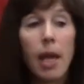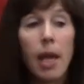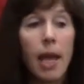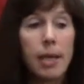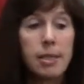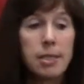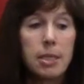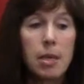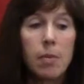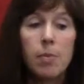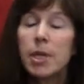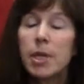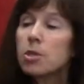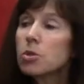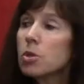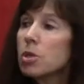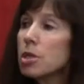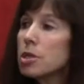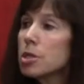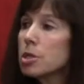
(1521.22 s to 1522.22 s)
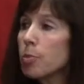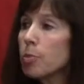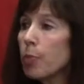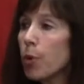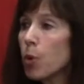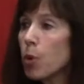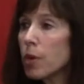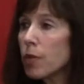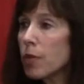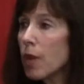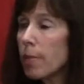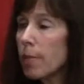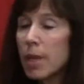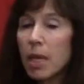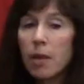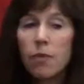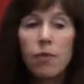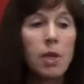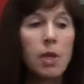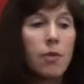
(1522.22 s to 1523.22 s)
and somebody's going to support them,
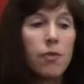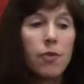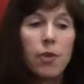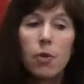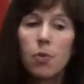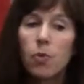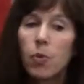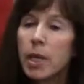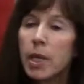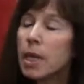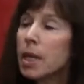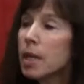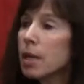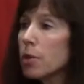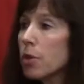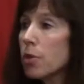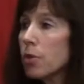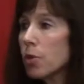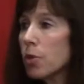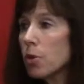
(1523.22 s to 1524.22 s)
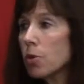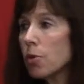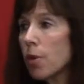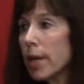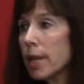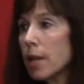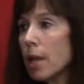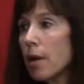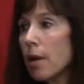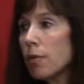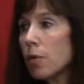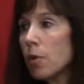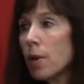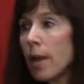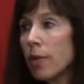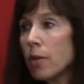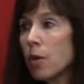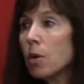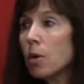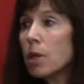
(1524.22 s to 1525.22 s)
even if they're reading at the 3rd grade level
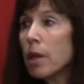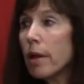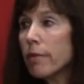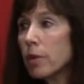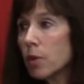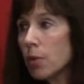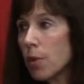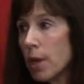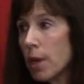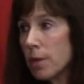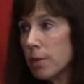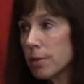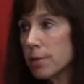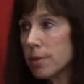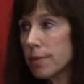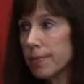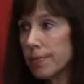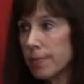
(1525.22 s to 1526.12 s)
and they're 11th graders.